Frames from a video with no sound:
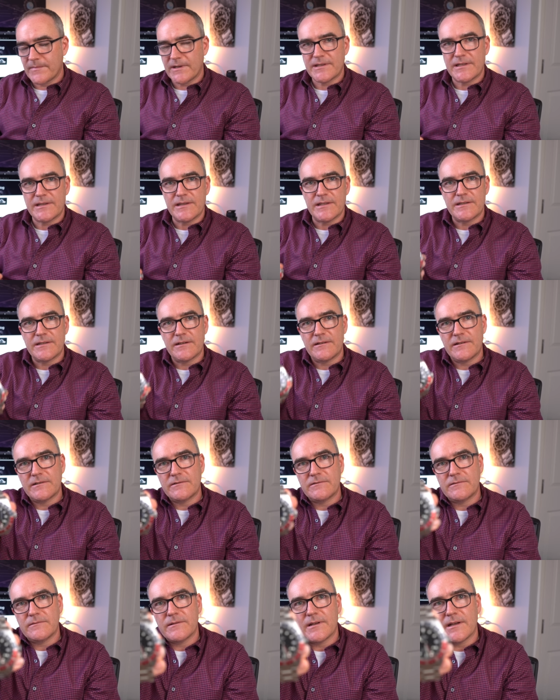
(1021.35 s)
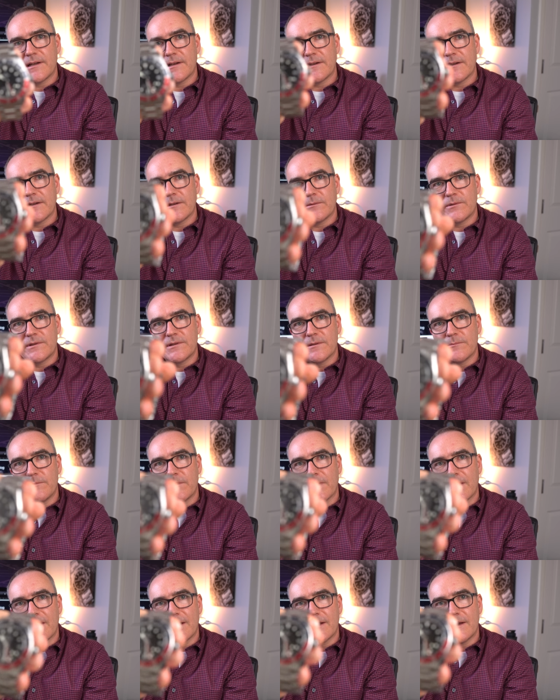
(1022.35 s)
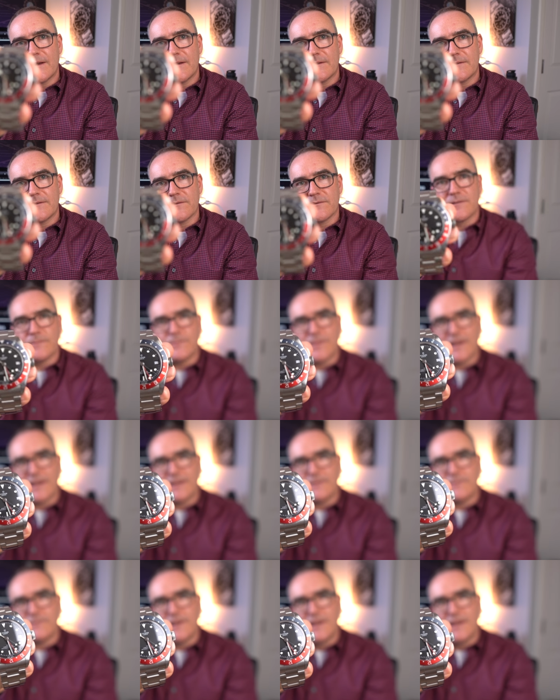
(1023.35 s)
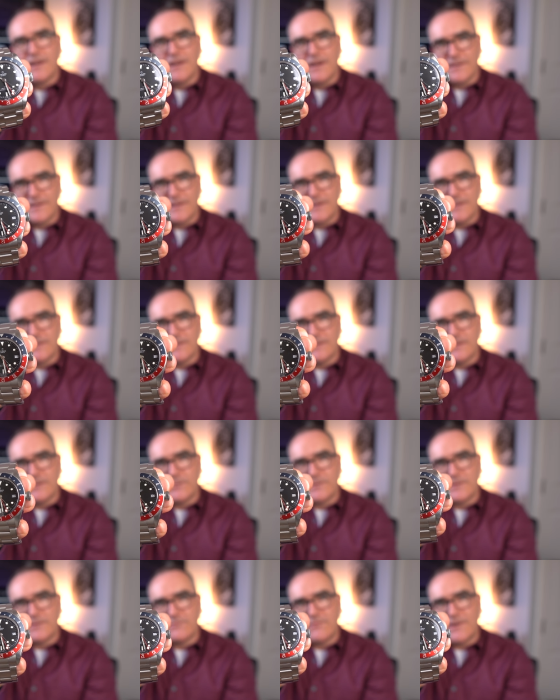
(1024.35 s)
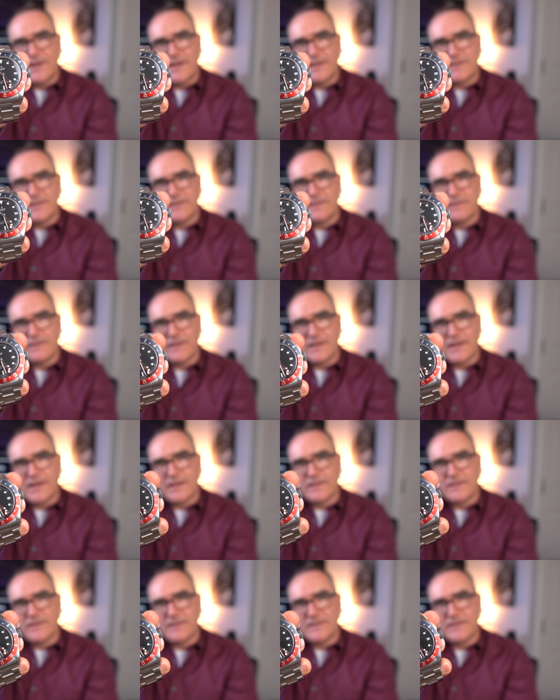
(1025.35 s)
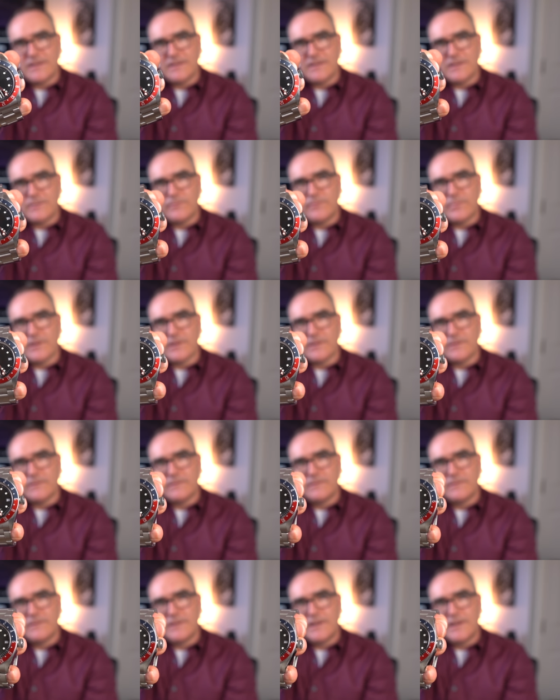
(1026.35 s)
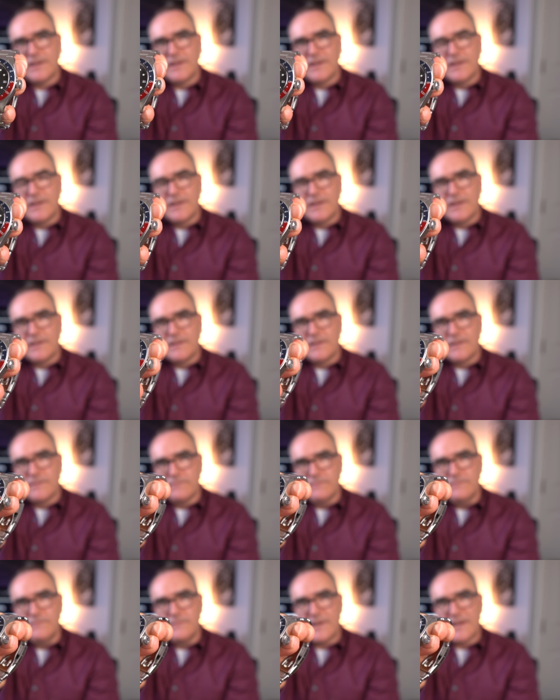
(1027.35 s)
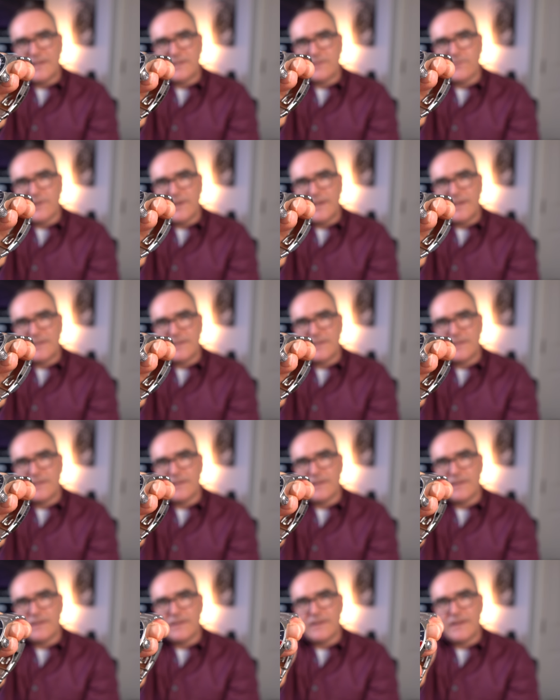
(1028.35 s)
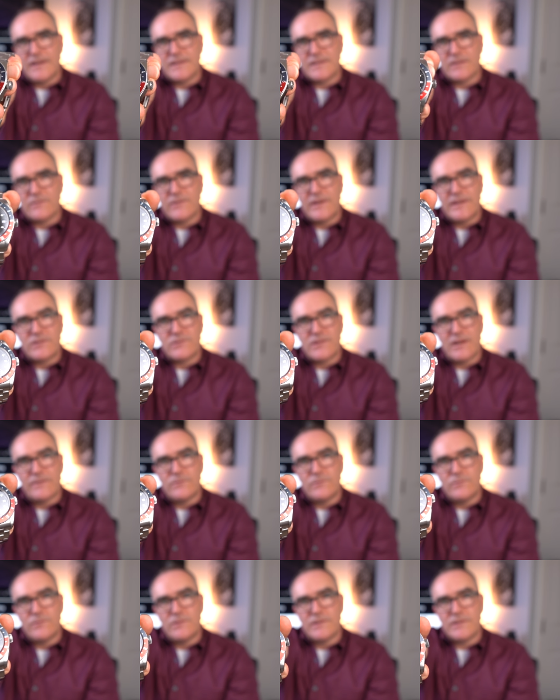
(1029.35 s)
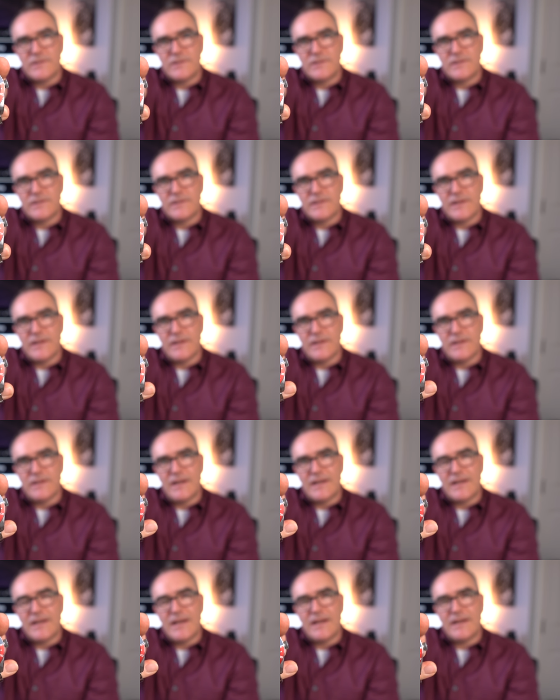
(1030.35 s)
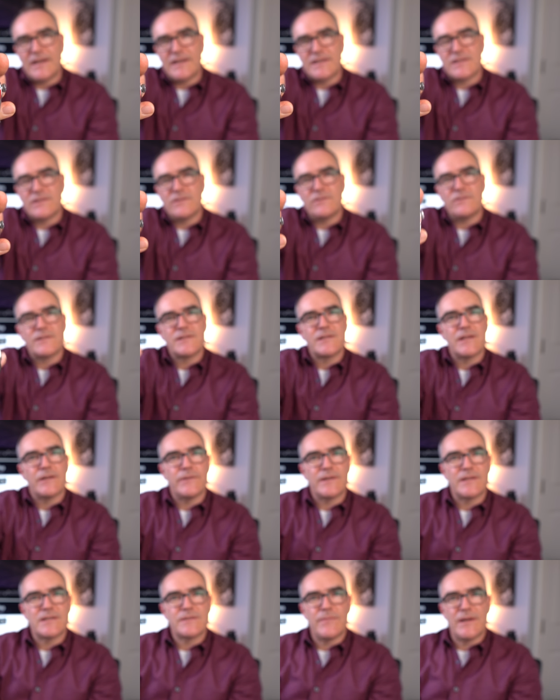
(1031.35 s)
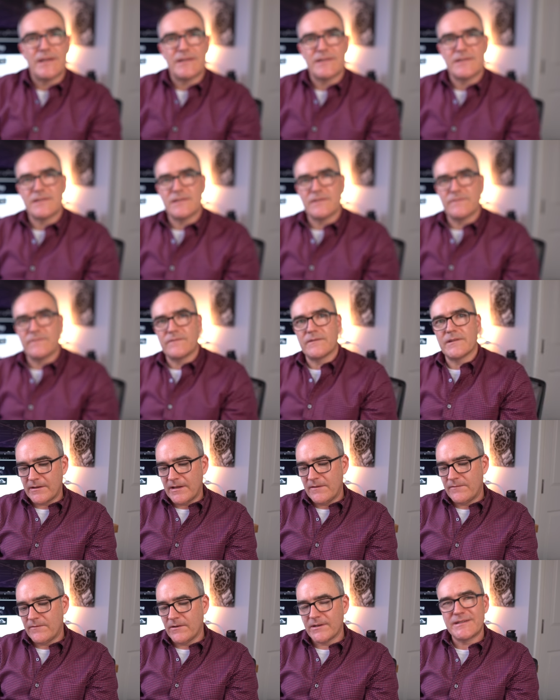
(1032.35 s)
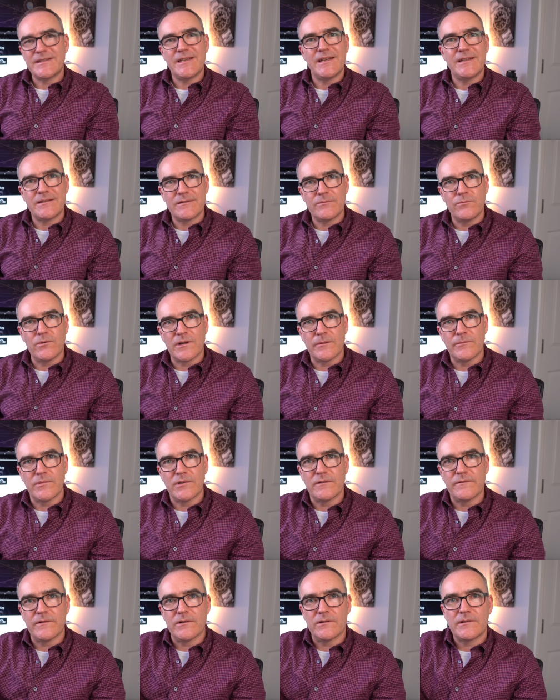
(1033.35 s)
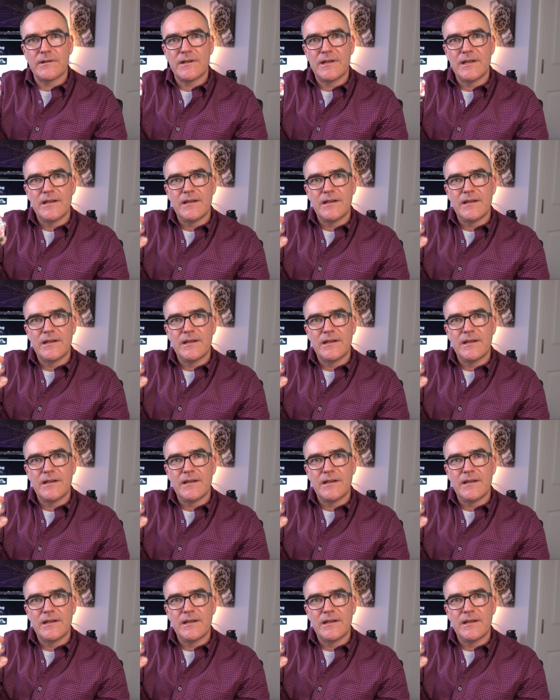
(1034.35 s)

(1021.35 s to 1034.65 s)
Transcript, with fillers: I think the dial uh, with the black, not the black, I think the dial with the red and the dark blue is great. Uh, it's a great travel watch. Uh, again, it's not so expensive. If I did want to move on,